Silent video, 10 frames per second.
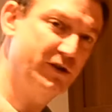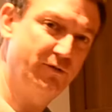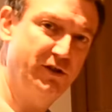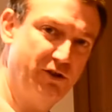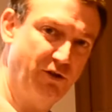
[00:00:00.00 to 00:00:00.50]

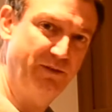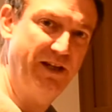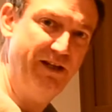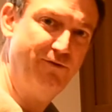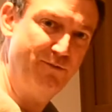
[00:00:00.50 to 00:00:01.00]
to stop the
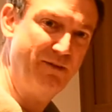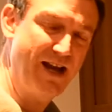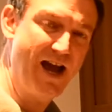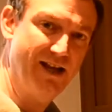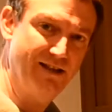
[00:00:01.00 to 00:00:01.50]
heat from my
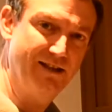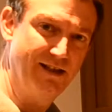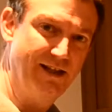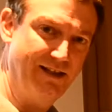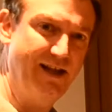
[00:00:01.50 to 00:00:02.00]
hand
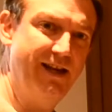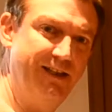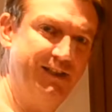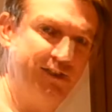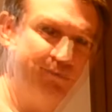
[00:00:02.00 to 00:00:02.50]
getting
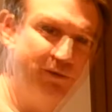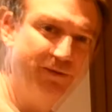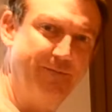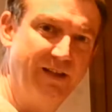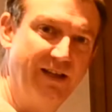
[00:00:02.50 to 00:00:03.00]
into the
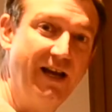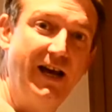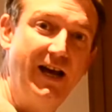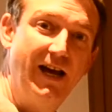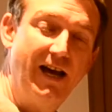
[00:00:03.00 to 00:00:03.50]
butter.
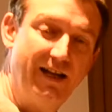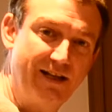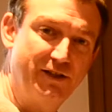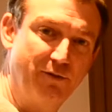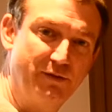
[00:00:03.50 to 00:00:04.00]
And
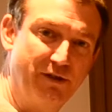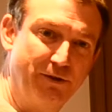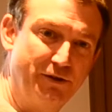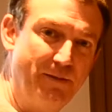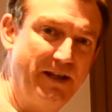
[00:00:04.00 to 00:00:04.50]
that stops the
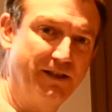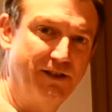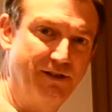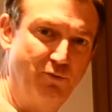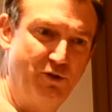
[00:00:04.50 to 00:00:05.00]
butter
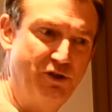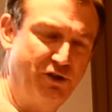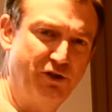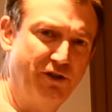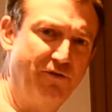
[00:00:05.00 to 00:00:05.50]
melting, which
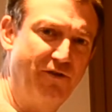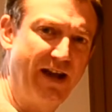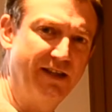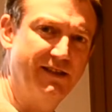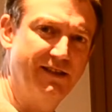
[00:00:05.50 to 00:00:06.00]
just
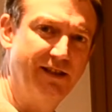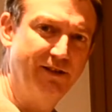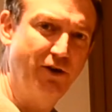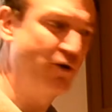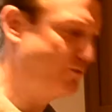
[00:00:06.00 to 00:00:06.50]
affects
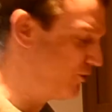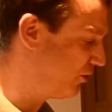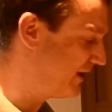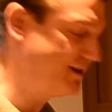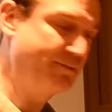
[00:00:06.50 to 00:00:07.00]
the
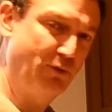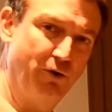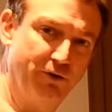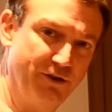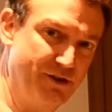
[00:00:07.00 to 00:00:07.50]
overall end
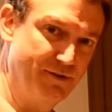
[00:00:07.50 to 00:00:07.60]
product.